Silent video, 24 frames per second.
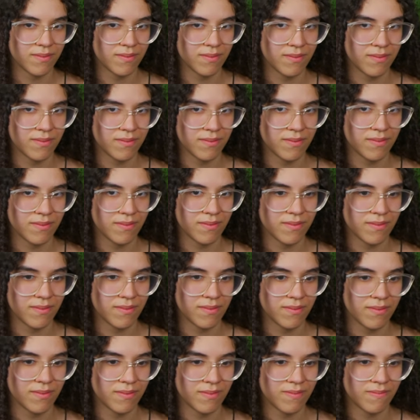
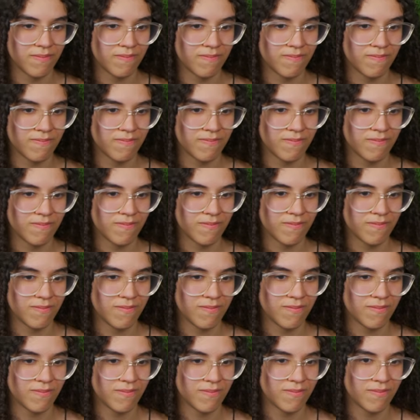
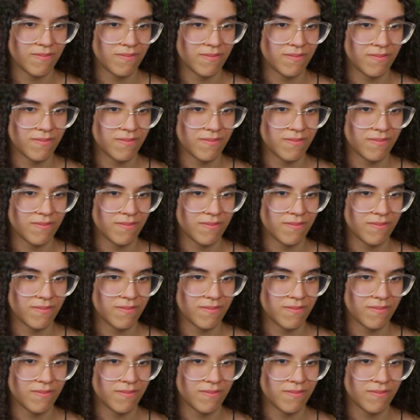[no speech]